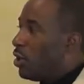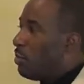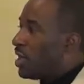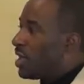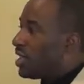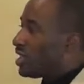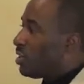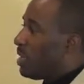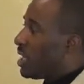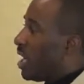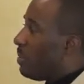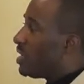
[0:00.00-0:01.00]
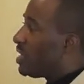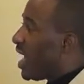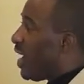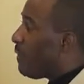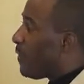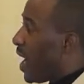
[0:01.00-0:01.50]
Because to become a
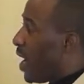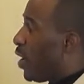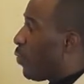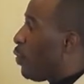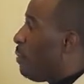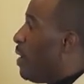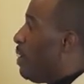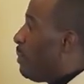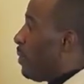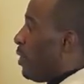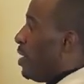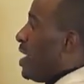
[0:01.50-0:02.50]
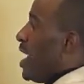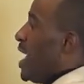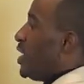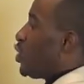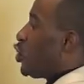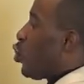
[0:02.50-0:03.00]
Sapphire, remember,
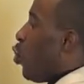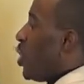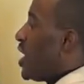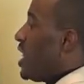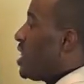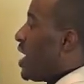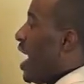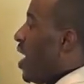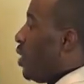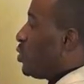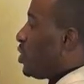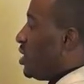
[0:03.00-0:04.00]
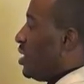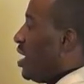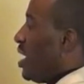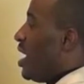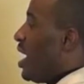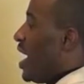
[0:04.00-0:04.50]
it's 20,000
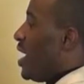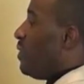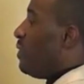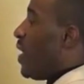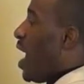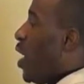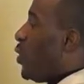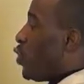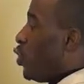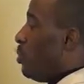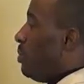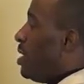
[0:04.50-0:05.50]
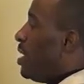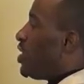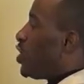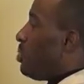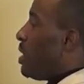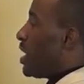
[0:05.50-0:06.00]
in volume
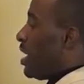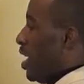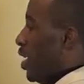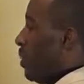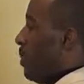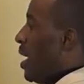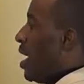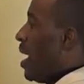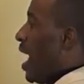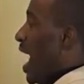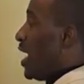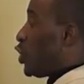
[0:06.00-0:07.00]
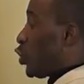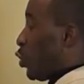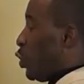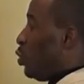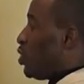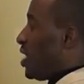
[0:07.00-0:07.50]
to become a
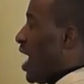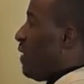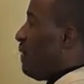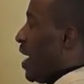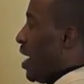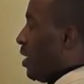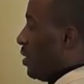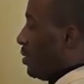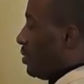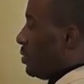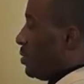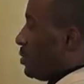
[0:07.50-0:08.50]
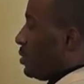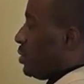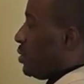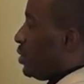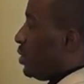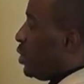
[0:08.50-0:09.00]
true Sapphire.
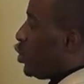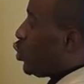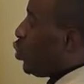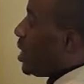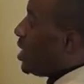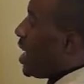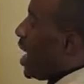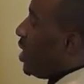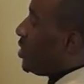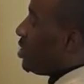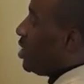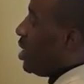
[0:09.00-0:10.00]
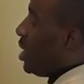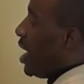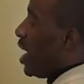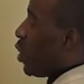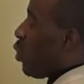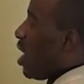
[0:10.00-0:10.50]
20,000
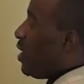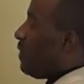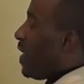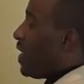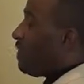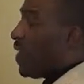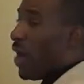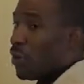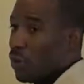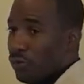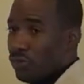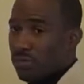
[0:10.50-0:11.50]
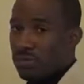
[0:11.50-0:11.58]
in qualified volume.